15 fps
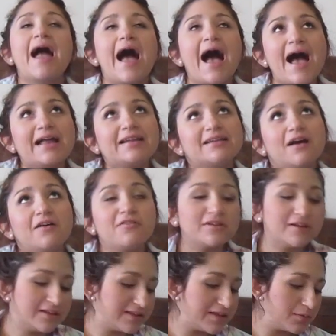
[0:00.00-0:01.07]
I
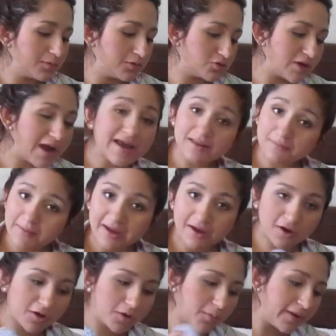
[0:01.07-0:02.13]
definitely will try to make
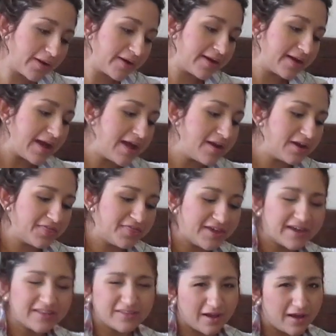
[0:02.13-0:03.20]
her wear it. And I
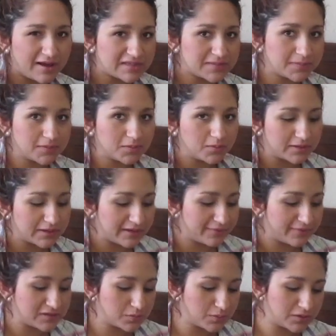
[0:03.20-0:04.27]
think the hospital will give
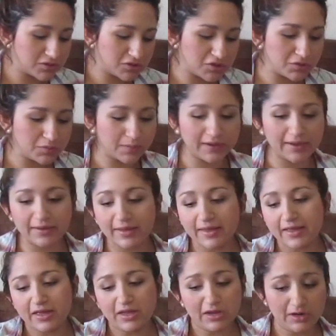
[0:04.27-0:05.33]
us one too, but
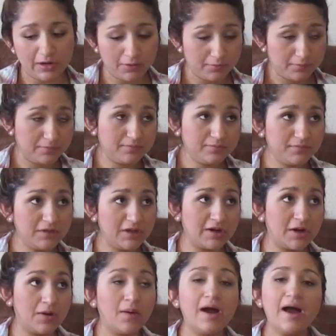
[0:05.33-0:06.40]
you know, you know,